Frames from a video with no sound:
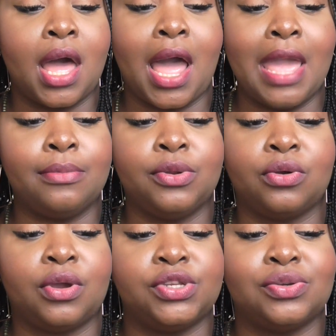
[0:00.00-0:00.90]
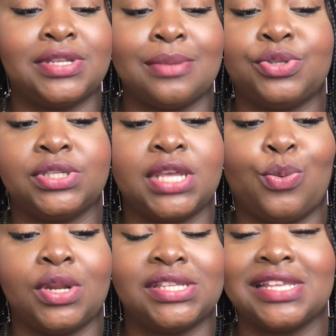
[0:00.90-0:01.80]
I am not going to attempt to say
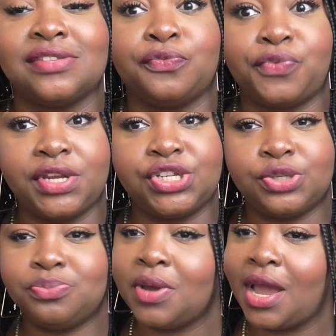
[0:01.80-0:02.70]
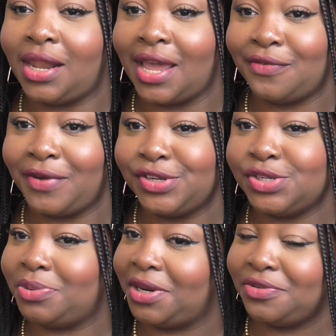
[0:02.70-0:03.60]
what it says in French. I like French,
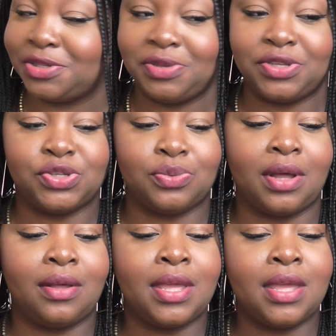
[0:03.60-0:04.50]
but I don't speak it too well.